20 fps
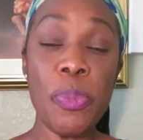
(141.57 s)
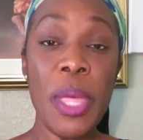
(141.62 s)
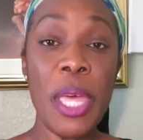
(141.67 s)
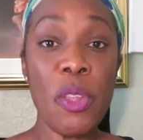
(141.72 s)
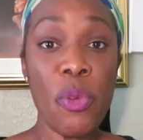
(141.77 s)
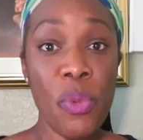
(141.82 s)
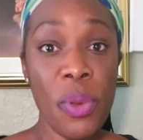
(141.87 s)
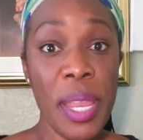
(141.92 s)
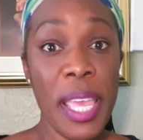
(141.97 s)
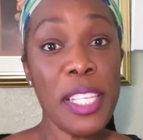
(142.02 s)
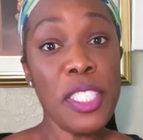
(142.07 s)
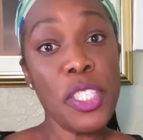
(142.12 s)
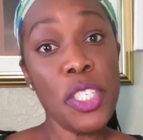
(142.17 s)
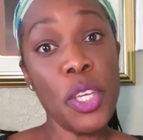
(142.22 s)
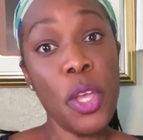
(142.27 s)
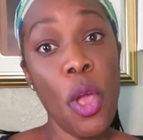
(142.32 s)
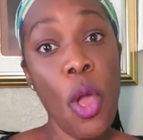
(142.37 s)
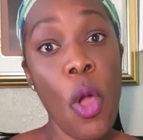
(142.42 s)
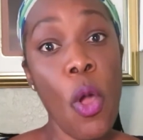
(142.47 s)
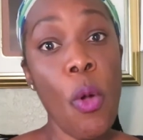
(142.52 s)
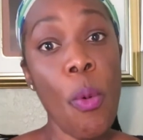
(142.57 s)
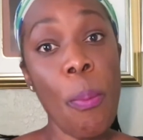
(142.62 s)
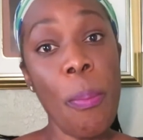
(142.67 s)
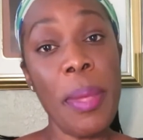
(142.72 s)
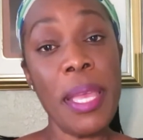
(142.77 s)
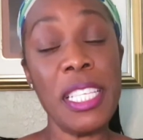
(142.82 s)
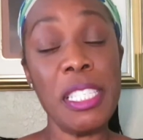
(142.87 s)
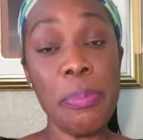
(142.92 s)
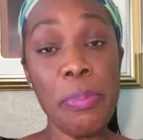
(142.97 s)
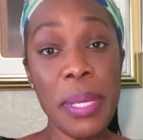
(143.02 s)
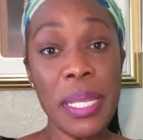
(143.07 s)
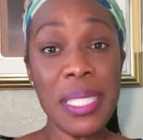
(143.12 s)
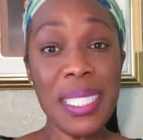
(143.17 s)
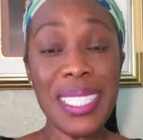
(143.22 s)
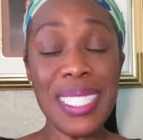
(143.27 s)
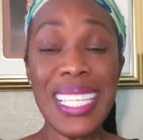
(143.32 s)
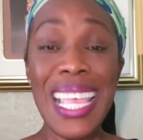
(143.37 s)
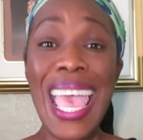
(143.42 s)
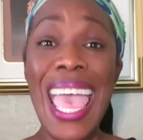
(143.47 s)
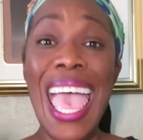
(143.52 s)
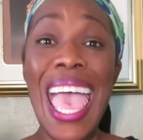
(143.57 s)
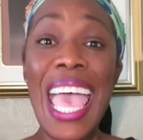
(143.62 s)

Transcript: that relates to your home-based business,